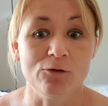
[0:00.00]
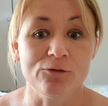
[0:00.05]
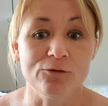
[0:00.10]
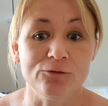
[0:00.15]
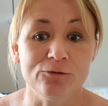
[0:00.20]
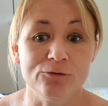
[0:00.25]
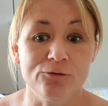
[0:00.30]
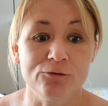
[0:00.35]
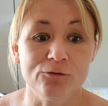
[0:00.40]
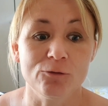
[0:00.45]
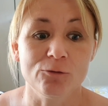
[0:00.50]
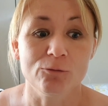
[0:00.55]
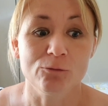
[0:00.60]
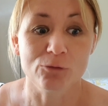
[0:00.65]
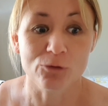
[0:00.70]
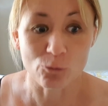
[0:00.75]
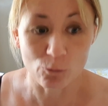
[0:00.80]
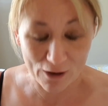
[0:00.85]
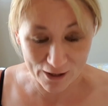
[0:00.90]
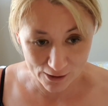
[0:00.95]
of
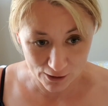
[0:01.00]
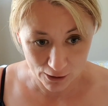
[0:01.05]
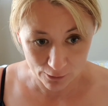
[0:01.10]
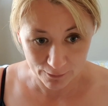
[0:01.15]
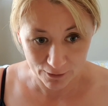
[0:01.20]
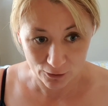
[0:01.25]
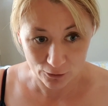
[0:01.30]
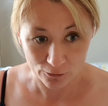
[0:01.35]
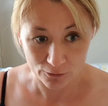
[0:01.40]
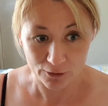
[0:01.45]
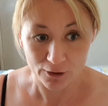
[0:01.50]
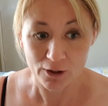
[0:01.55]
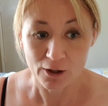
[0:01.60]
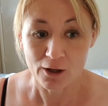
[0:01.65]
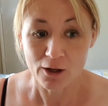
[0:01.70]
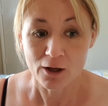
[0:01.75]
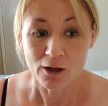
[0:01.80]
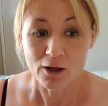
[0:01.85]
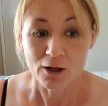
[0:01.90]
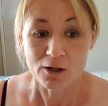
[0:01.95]
the weight going on.
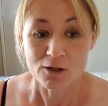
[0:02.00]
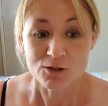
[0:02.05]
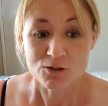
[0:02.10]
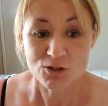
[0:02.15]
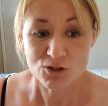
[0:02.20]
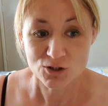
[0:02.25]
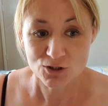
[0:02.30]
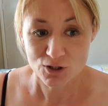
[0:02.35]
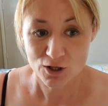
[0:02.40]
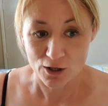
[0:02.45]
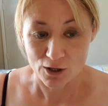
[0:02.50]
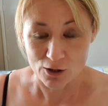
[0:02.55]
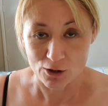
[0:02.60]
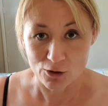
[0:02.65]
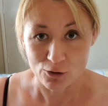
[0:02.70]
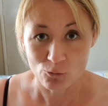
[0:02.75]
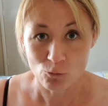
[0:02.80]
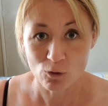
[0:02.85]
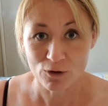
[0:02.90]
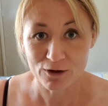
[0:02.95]

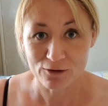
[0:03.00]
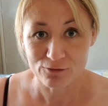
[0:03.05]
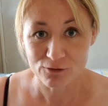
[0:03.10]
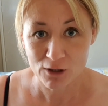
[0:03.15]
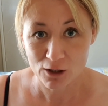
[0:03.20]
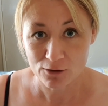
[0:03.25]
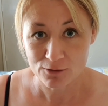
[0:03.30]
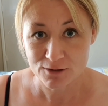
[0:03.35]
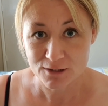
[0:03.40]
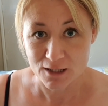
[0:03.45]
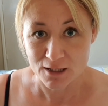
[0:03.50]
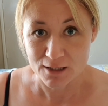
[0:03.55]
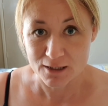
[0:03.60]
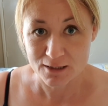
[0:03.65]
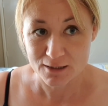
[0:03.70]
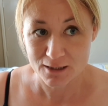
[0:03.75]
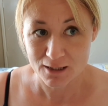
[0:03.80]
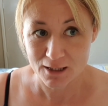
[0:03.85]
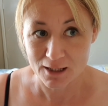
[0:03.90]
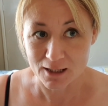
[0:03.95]
So what I've
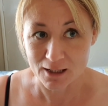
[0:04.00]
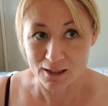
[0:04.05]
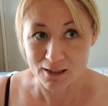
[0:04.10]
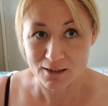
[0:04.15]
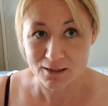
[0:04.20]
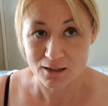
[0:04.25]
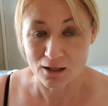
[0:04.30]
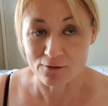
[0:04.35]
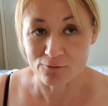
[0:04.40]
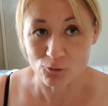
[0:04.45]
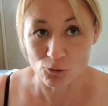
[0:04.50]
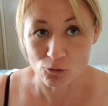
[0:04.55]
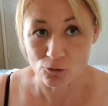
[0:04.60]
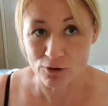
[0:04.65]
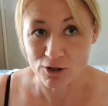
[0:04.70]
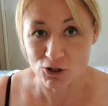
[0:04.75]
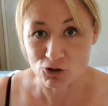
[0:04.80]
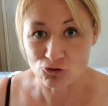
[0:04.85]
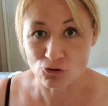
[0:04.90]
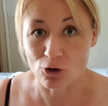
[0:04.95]
noticed is I've
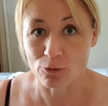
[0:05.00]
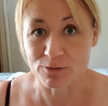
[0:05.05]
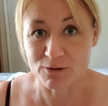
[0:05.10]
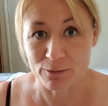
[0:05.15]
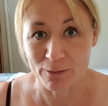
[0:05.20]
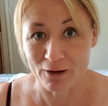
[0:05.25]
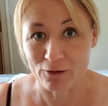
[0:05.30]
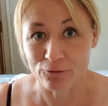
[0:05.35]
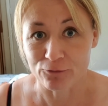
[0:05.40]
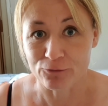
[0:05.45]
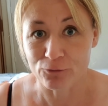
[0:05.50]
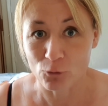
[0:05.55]
already dropped about